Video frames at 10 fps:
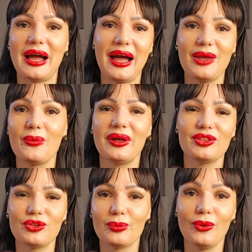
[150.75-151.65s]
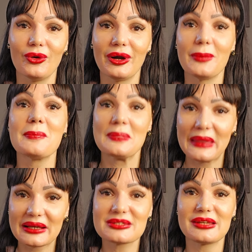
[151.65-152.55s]
I want more.
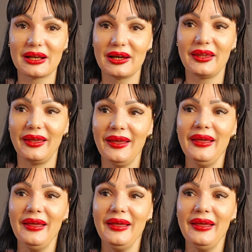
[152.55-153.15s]
Exactly.